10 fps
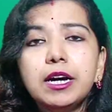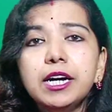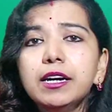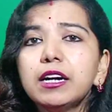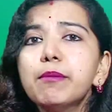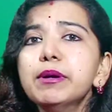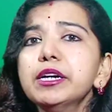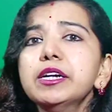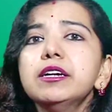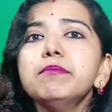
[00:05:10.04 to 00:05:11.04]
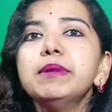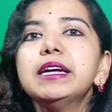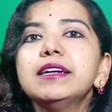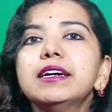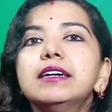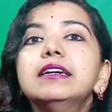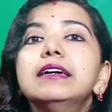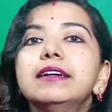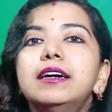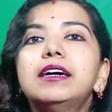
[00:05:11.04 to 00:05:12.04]
Here community means the
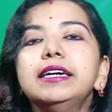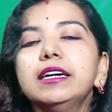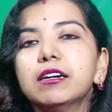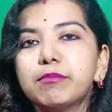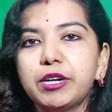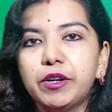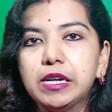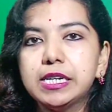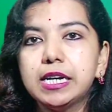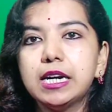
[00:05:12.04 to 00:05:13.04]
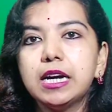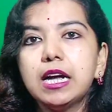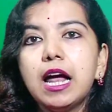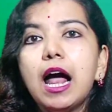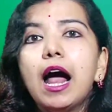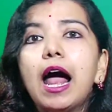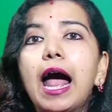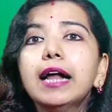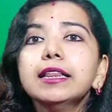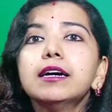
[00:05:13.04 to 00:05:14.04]
learning community,
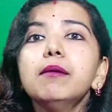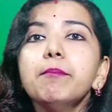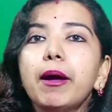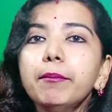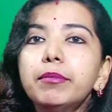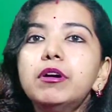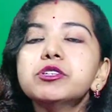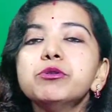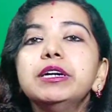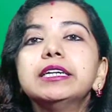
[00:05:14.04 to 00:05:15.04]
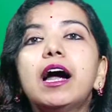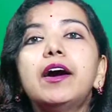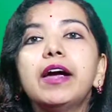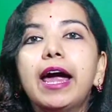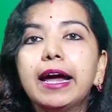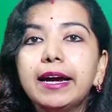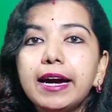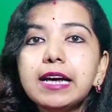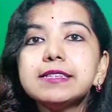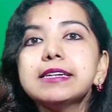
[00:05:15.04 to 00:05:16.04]
and the members which are
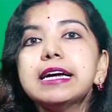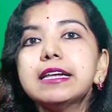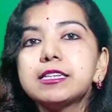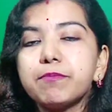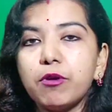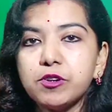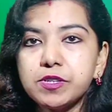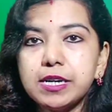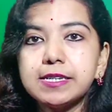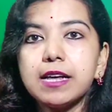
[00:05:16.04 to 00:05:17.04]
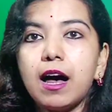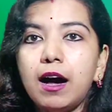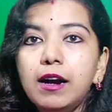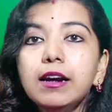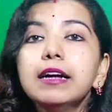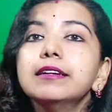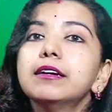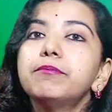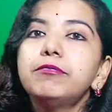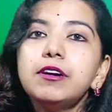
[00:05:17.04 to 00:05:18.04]
engaged in this process are,
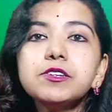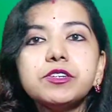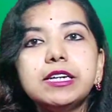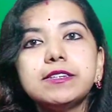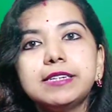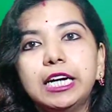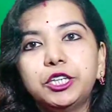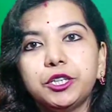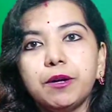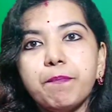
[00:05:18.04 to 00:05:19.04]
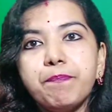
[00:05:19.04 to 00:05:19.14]
the first is teacher,